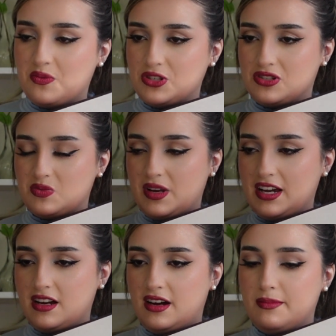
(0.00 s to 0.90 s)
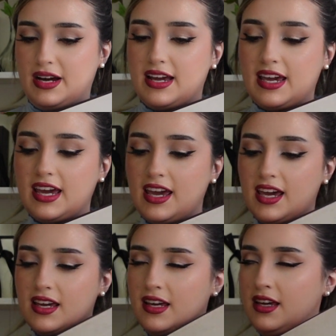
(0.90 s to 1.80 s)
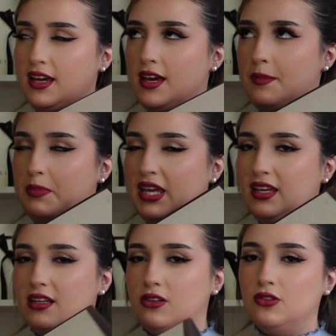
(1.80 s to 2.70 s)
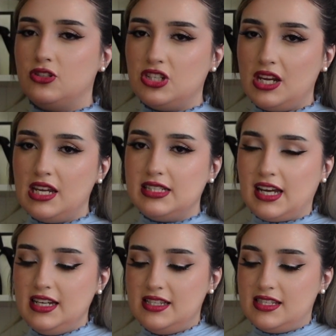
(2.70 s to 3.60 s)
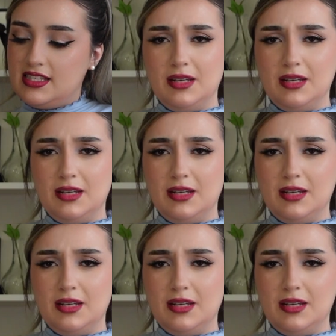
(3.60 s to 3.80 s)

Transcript: which is when I got my pink Gucci tights.